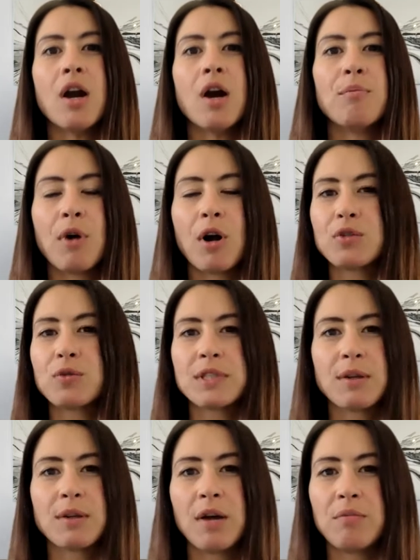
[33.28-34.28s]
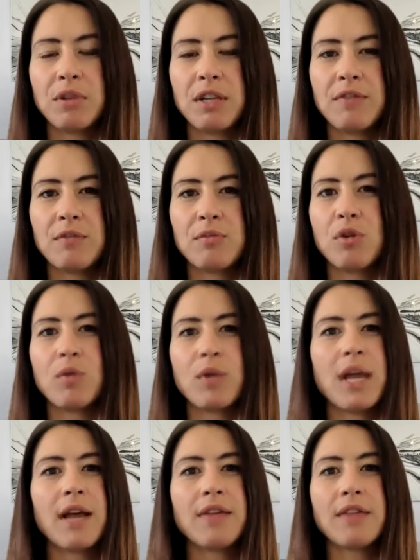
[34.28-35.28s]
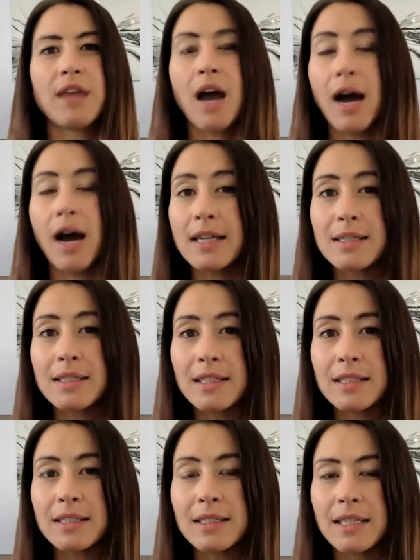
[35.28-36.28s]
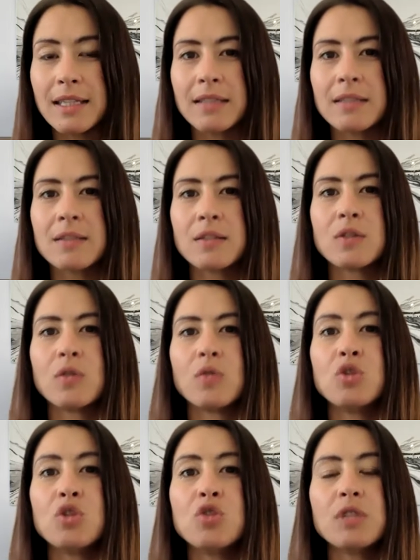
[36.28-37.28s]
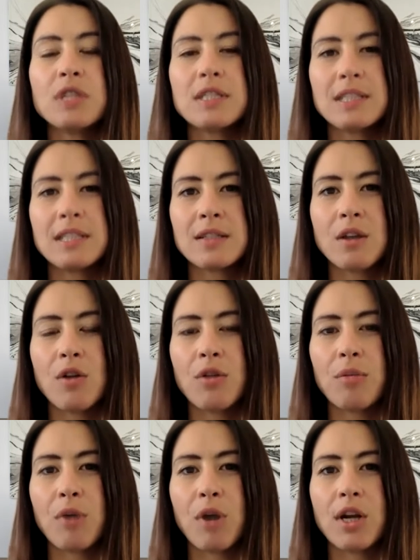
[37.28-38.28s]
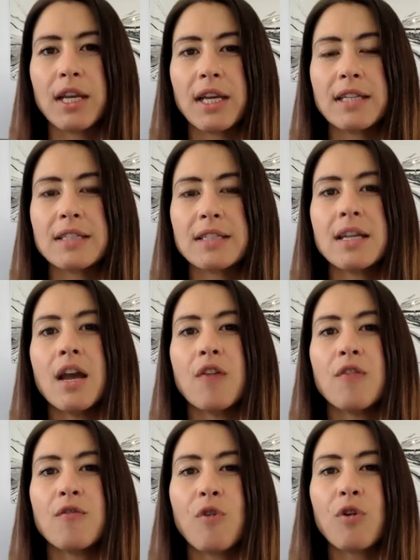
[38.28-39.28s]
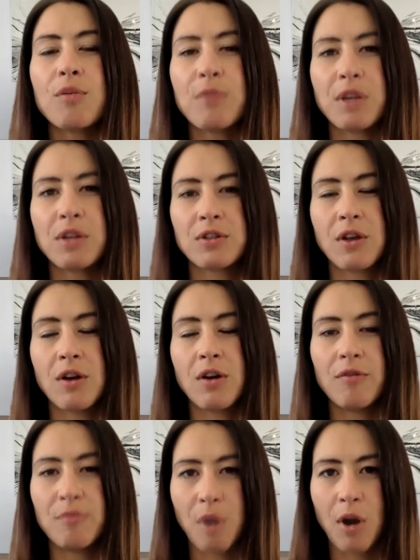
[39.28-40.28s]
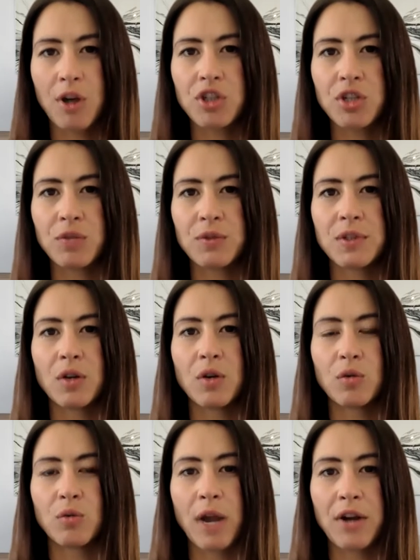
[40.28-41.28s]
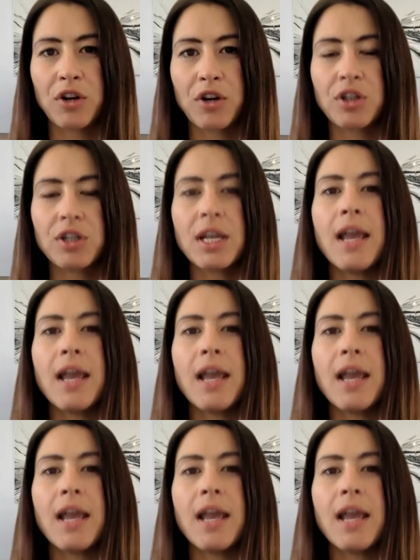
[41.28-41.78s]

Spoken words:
March was unbelievable. We had the highest listings, so new listings on the market for the month of March. It was a record.